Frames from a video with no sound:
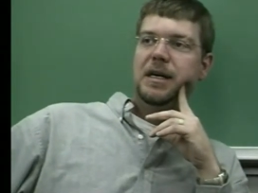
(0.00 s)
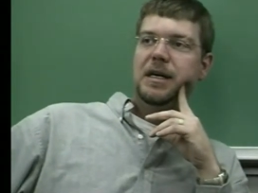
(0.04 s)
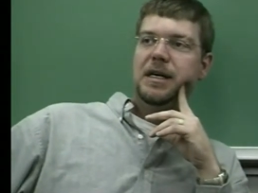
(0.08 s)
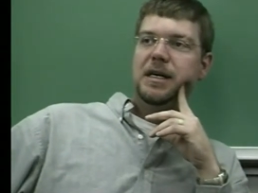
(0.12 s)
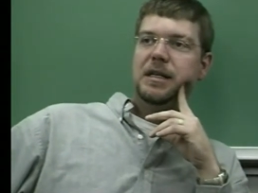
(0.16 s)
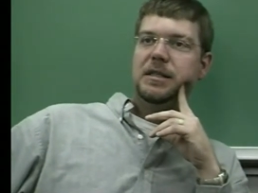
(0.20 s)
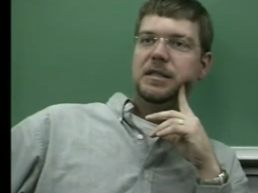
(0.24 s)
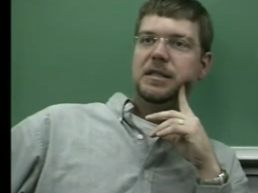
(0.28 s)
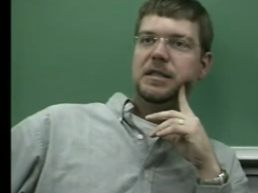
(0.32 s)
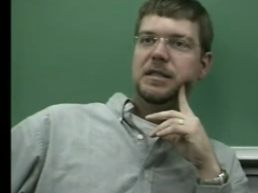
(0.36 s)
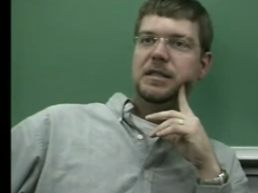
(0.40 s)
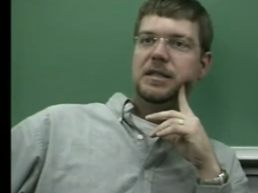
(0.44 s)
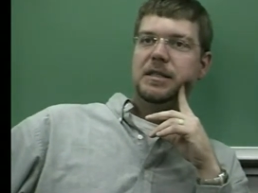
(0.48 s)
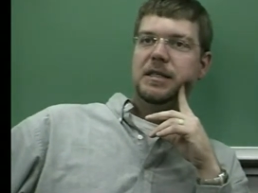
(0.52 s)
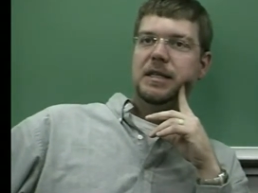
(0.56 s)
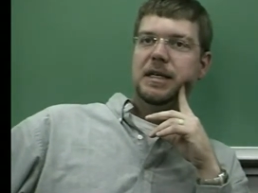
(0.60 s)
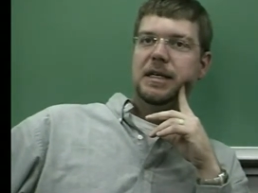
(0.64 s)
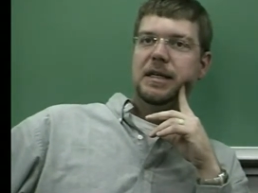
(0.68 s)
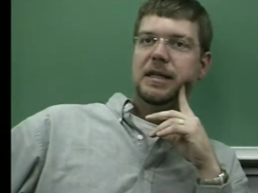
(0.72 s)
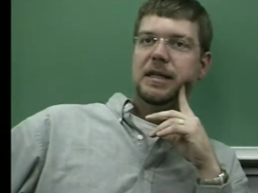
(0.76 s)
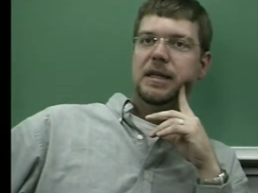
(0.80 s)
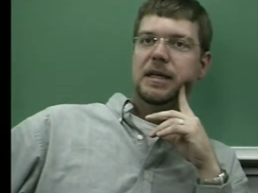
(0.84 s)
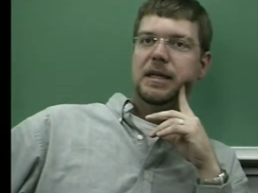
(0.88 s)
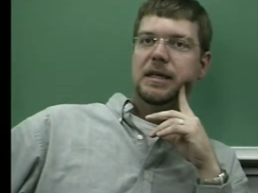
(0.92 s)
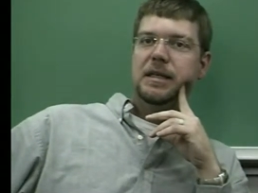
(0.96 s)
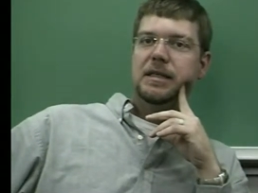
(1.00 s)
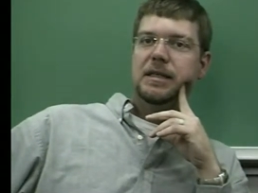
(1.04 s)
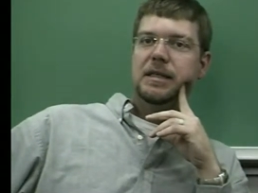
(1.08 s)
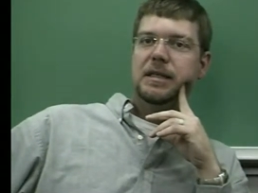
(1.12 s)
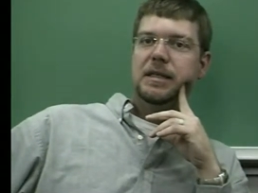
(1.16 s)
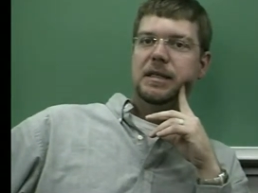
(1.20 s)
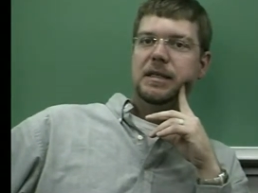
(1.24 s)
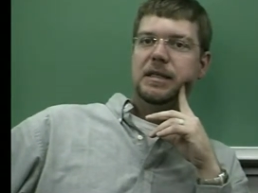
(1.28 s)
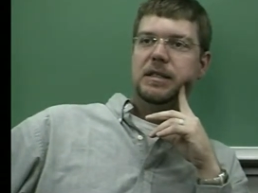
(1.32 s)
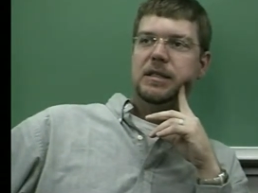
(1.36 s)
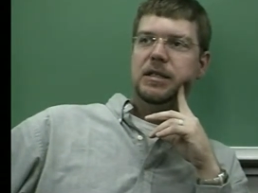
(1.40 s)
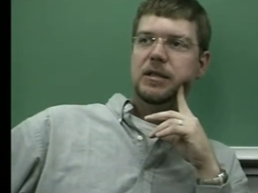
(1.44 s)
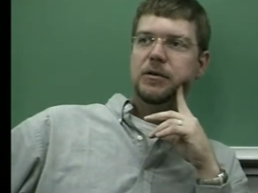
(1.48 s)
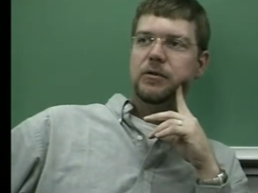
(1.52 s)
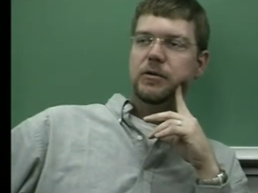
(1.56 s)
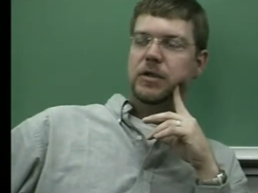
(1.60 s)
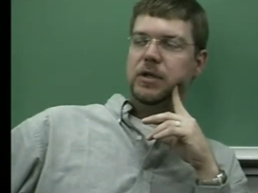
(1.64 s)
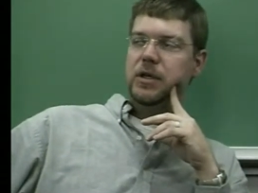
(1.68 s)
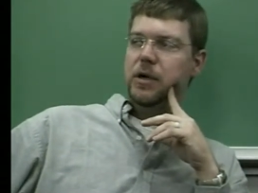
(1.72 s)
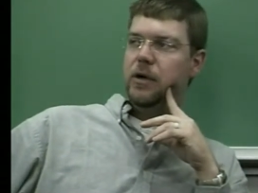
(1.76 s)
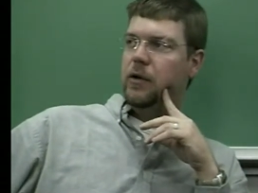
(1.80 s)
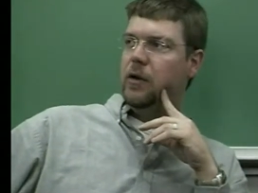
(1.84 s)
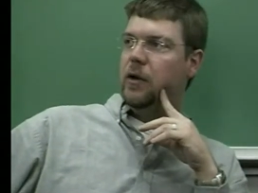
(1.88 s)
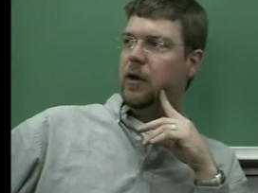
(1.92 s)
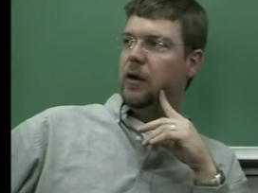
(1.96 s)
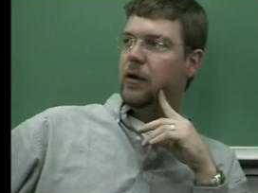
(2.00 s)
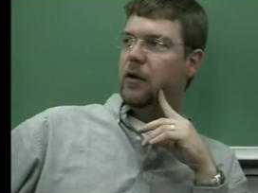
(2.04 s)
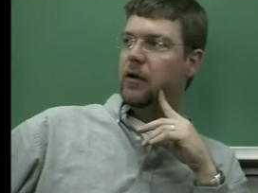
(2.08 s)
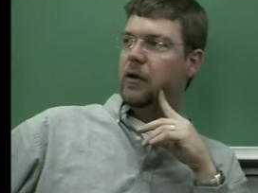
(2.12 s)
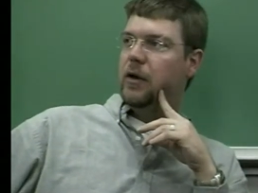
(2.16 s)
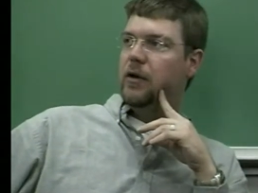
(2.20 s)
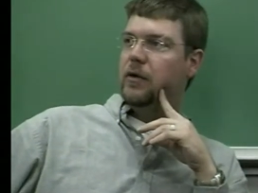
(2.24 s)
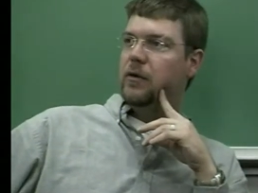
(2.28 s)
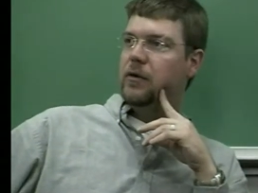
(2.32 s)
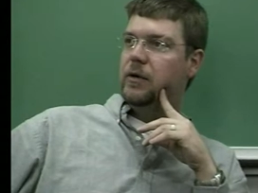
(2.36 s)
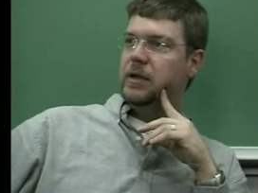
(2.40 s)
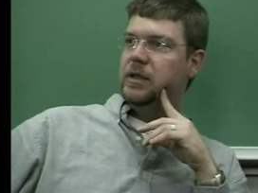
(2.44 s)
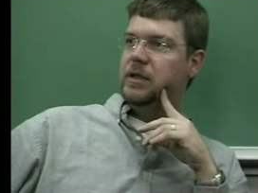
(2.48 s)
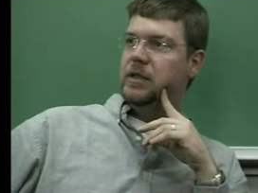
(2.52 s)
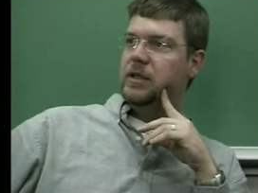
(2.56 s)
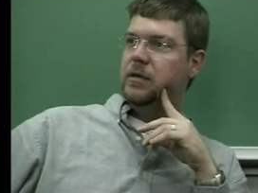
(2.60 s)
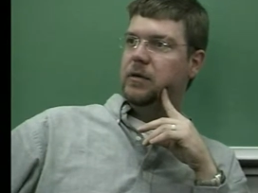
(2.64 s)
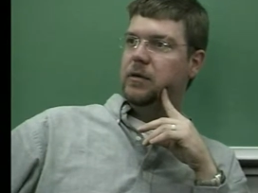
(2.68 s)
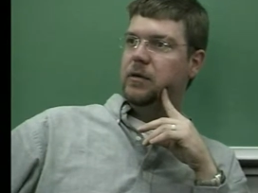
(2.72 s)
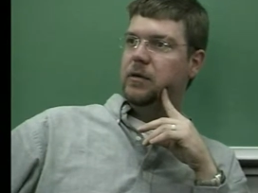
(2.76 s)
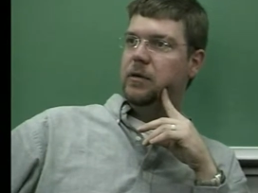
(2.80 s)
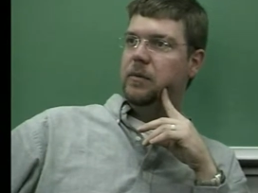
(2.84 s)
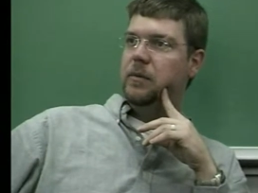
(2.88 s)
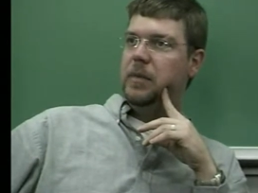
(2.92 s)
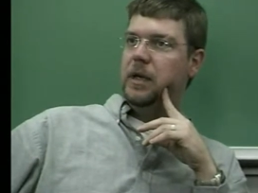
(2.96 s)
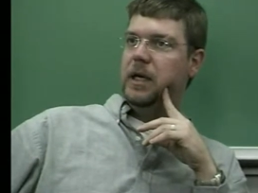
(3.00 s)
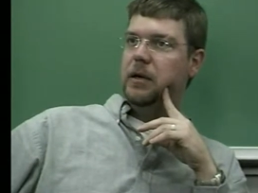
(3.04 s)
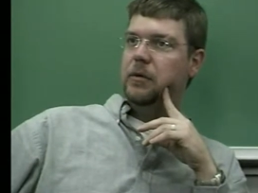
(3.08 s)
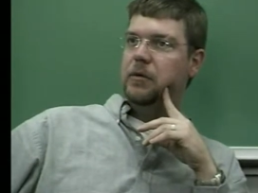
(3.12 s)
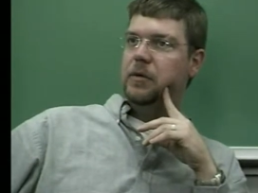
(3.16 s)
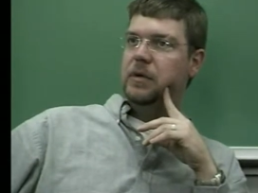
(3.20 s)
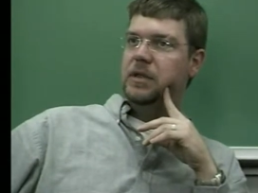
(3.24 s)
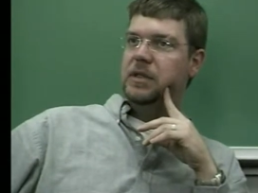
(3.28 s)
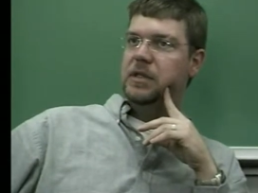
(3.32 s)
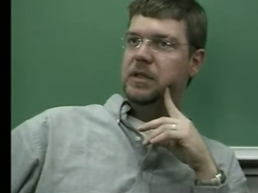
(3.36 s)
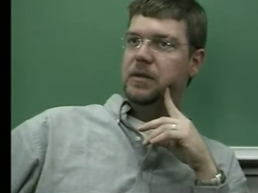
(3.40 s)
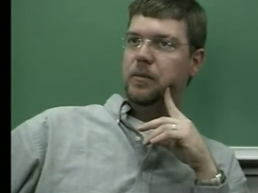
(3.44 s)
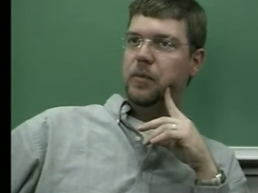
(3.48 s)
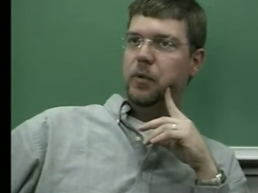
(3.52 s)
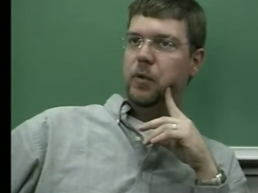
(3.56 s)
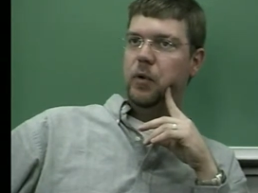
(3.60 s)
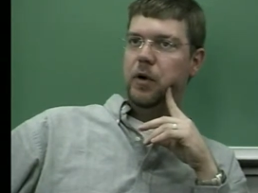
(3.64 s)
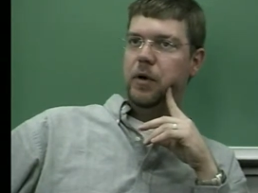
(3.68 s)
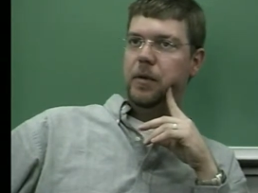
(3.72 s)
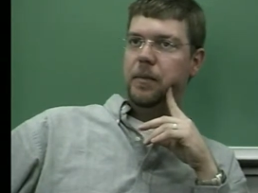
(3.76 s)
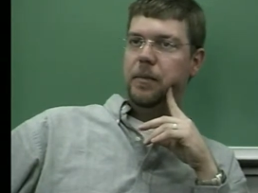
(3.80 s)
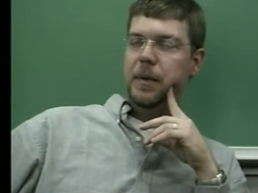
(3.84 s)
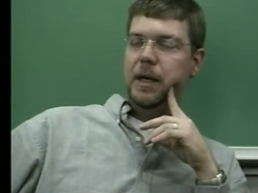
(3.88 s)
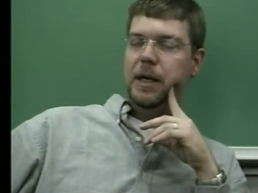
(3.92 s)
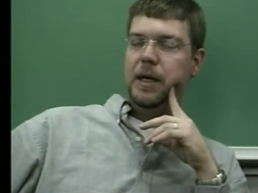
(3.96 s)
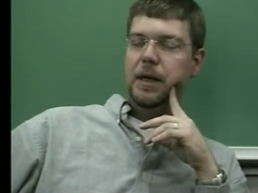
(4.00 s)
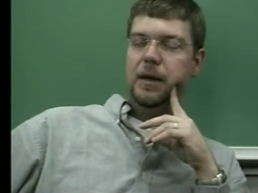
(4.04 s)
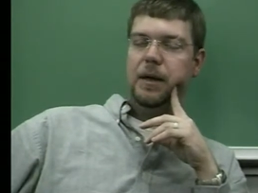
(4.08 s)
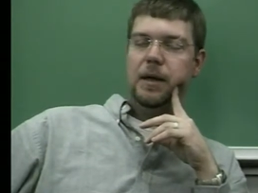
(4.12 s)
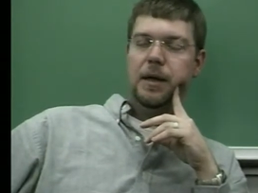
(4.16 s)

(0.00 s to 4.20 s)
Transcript: and she said that uh, she was no longer going to be able to support me